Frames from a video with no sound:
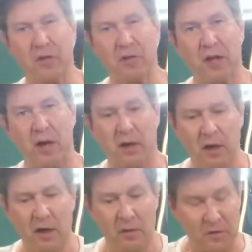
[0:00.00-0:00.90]
this out.
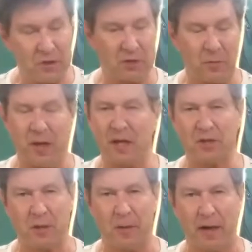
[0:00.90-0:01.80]
This is pretty
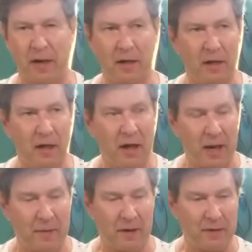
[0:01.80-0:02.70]
easy to make.
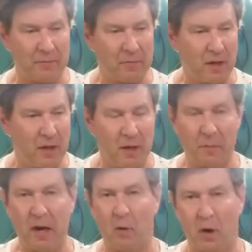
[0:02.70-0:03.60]
I mean,
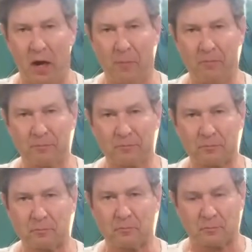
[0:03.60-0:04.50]
make one up.
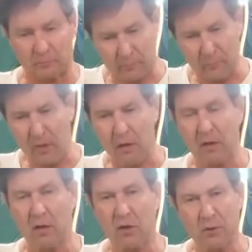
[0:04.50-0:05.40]

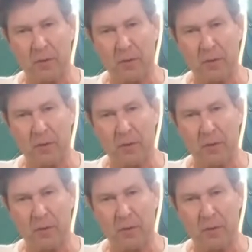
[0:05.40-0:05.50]
Shoot